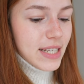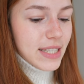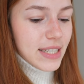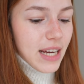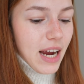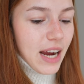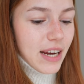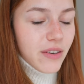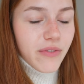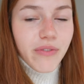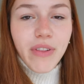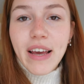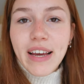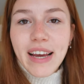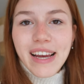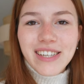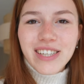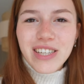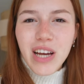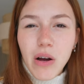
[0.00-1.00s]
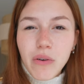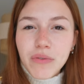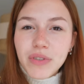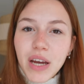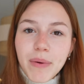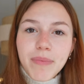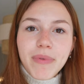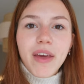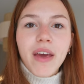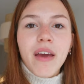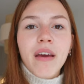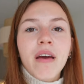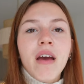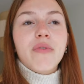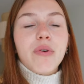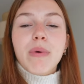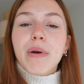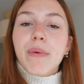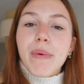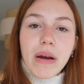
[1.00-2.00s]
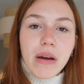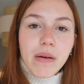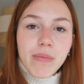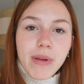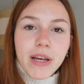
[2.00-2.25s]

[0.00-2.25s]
is kind of like a shelf type thing for my record